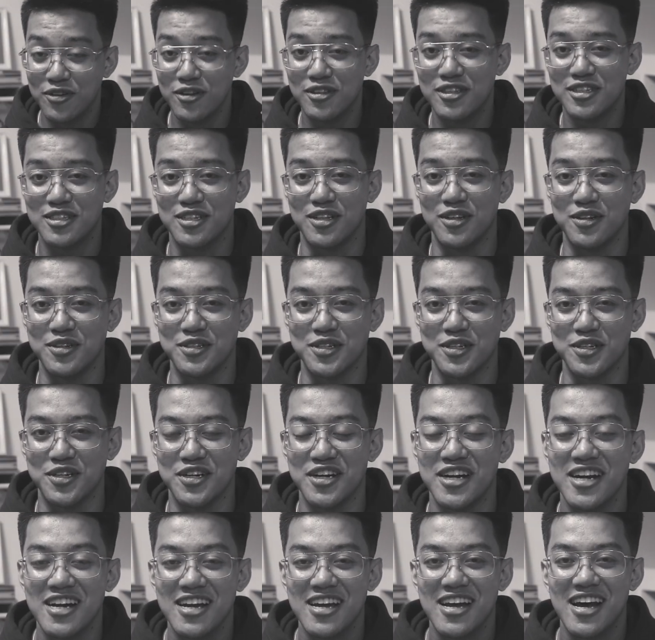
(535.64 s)
full
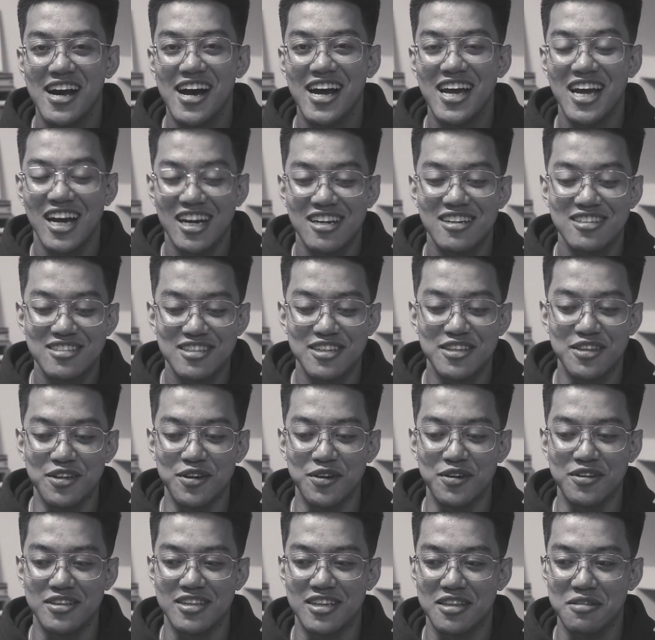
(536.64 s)
disclosure, I honestly
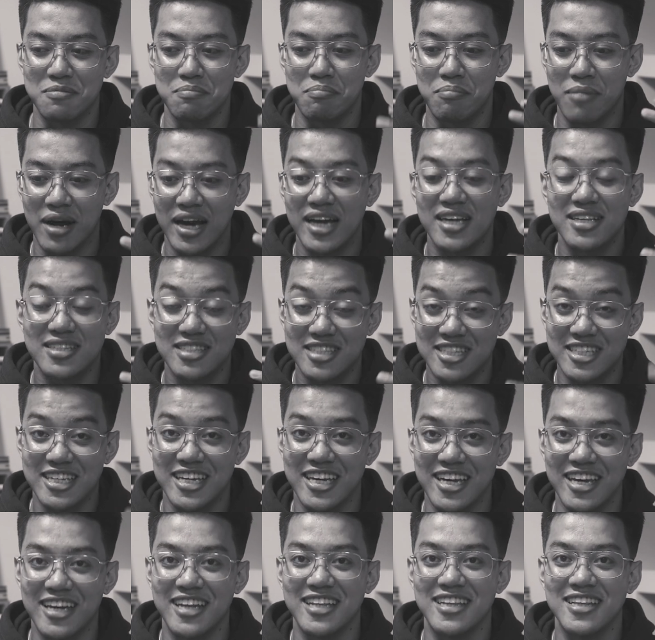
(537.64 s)
know that my
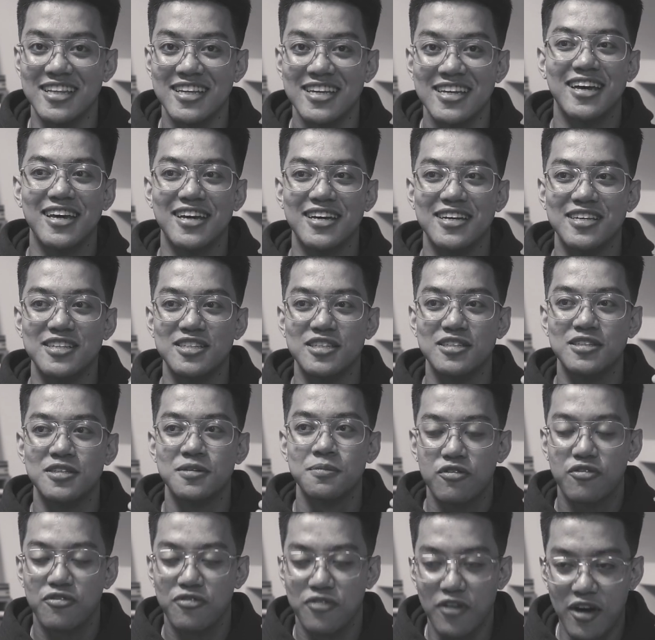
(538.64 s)
skin is
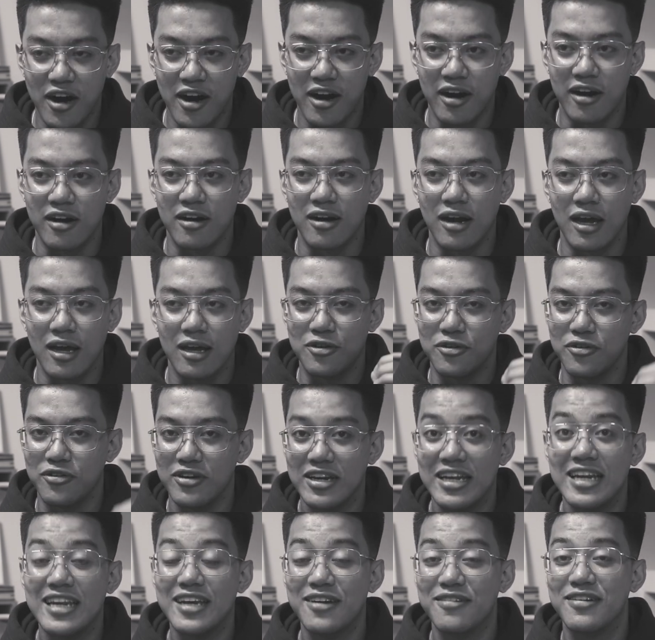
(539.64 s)
far,
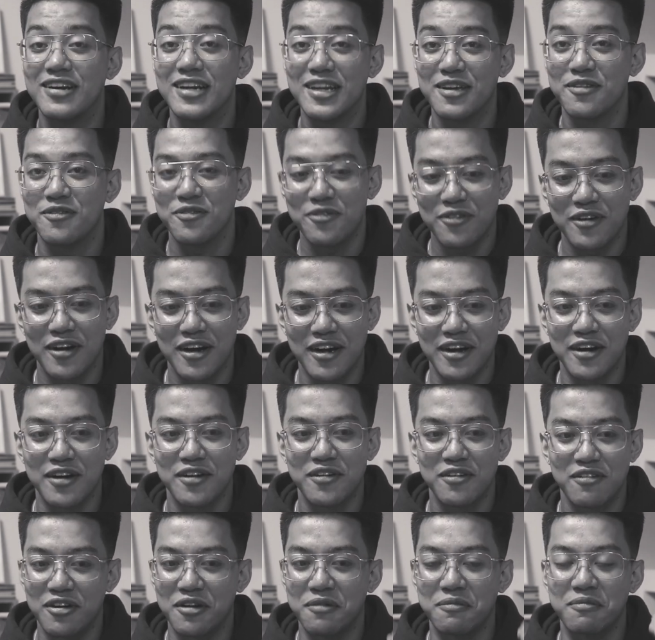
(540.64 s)
really, really
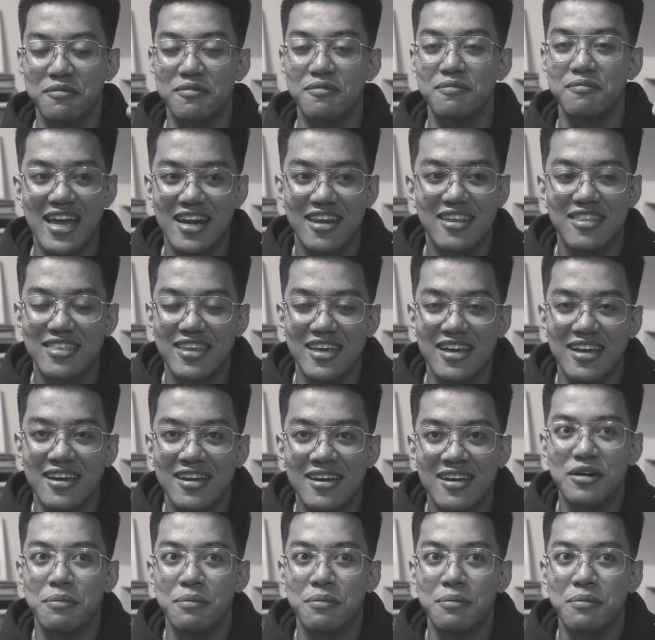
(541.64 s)
far from anything